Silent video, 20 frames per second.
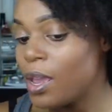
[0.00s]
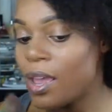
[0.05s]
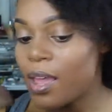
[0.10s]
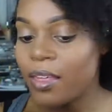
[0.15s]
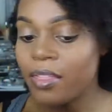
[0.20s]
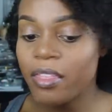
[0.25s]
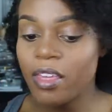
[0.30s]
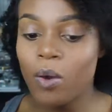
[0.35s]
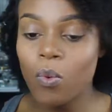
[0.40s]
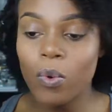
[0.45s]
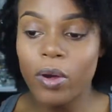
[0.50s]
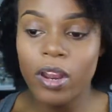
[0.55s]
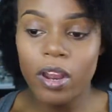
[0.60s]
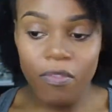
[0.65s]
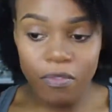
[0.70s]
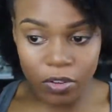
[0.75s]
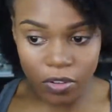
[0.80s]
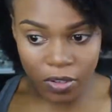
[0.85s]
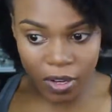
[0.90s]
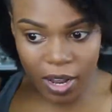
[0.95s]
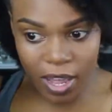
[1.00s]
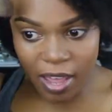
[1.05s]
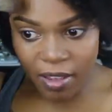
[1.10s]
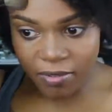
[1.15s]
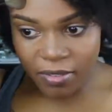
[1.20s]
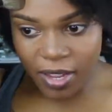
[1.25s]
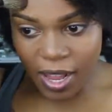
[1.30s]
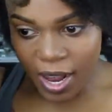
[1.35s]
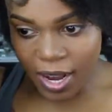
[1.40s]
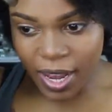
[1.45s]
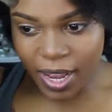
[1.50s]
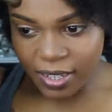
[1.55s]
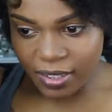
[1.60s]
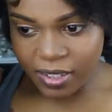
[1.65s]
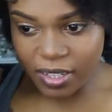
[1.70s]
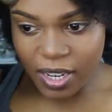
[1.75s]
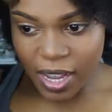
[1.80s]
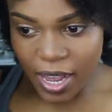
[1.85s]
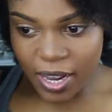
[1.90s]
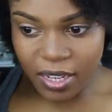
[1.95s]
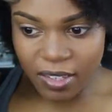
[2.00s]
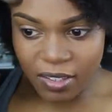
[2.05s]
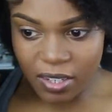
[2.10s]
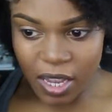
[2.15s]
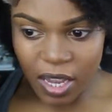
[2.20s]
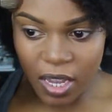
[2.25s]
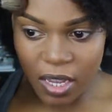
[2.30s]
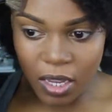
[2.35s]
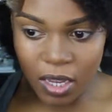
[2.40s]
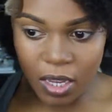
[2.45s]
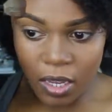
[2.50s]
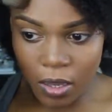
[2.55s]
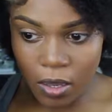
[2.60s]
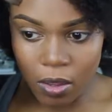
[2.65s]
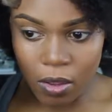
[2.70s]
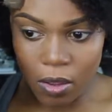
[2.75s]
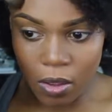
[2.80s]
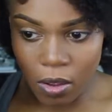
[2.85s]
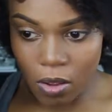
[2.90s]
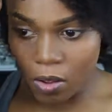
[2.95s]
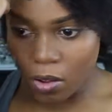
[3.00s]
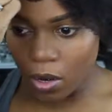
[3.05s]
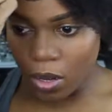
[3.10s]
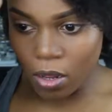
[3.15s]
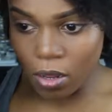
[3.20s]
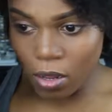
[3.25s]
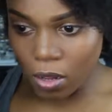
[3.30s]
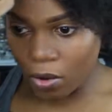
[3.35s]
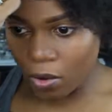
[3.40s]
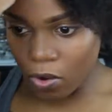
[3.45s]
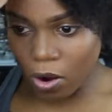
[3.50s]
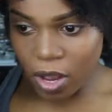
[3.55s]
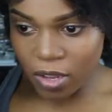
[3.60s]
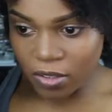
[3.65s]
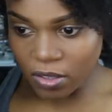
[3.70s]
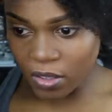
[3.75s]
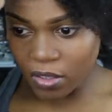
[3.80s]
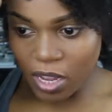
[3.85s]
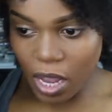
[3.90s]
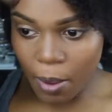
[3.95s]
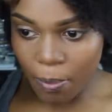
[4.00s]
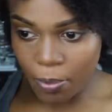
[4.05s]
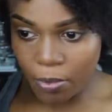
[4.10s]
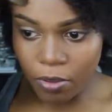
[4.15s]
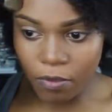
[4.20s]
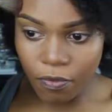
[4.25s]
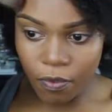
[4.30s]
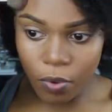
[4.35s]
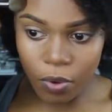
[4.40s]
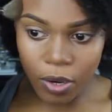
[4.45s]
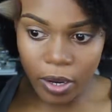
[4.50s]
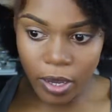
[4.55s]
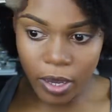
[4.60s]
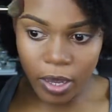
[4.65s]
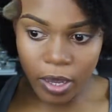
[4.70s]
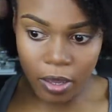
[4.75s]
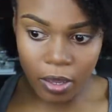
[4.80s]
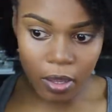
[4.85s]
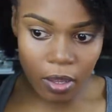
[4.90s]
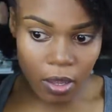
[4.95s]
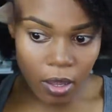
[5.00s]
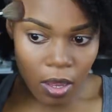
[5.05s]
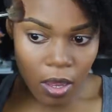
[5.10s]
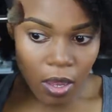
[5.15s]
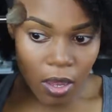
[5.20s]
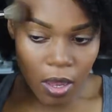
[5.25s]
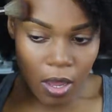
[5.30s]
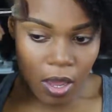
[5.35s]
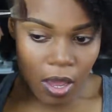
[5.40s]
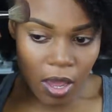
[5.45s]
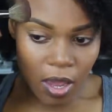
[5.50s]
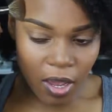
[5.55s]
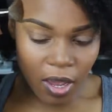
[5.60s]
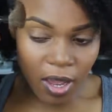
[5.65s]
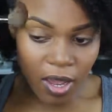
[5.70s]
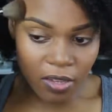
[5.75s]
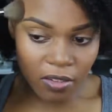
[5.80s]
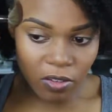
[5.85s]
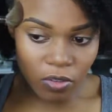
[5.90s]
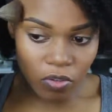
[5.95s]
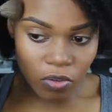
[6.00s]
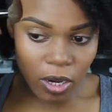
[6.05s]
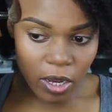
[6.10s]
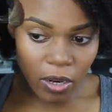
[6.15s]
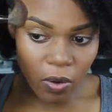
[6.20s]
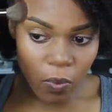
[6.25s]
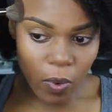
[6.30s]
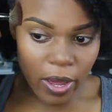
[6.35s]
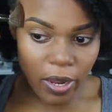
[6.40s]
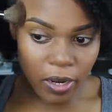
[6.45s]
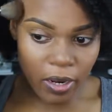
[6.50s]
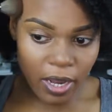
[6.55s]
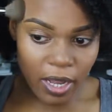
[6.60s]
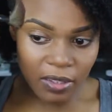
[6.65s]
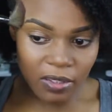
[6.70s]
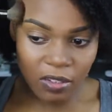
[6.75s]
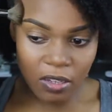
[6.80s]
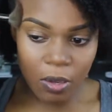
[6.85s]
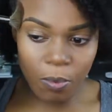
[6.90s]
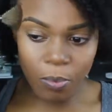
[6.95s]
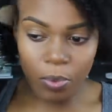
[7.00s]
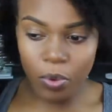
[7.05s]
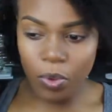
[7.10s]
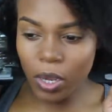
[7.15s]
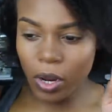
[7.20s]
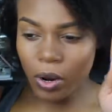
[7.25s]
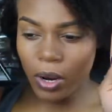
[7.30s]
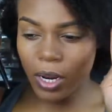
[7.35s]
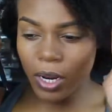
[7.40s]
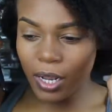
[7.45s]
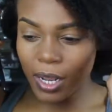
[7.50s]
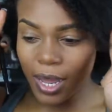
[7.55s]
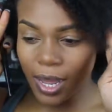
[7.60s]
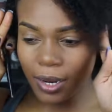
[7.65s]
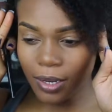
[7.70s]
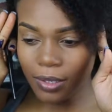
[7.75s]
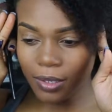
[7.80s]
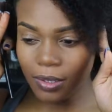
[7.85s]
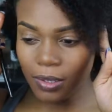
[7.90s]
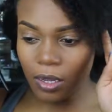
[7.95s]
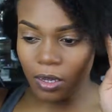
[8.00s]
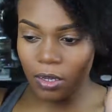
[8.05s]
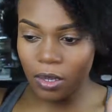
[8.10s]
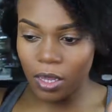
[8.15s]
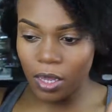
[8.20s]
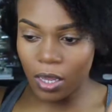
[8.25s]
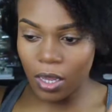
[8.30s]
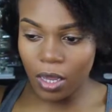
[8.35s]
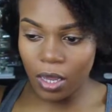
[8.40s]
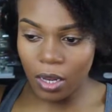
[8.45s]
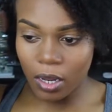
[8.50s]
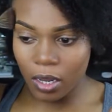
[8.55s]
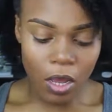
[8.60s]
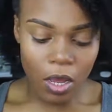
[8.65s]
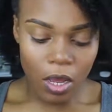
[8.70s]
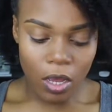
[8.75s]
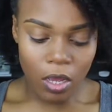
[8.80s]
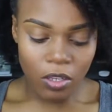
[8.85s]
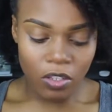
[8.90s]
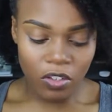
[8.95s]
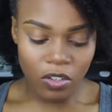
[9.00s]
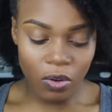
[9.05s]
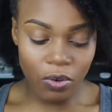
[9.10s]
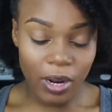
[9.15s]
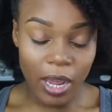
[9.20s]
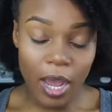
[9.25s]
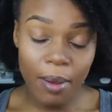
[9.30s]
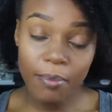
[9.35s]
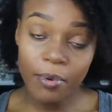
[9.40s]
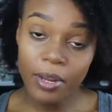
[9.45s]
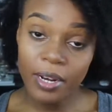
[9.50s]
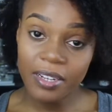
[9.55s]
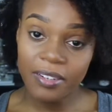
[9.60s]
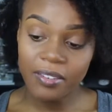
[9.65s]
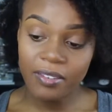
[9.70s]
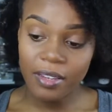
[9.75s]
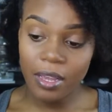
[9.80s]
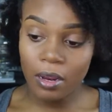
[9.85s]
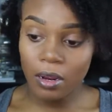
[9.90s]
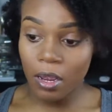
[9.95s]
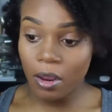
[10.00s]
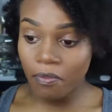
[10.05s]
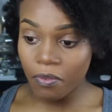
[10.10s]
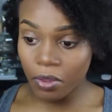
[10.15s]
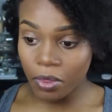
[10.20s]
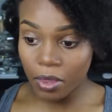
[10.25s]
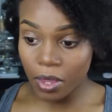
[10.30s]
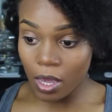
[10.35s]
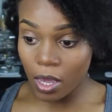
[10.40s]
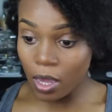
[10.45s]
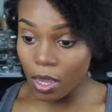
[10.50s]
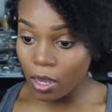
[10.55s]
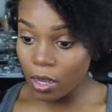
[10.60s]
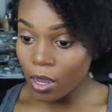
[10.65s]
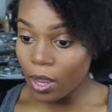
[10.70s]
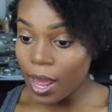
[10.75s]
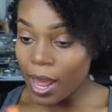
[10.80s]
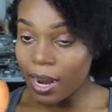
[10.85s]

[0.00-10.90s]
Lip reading: And then whatever's left, I like to kind of take it across the top of the forehead and concentrate it right in that temple area to kind of suck the head in. So now I'm going to set everything.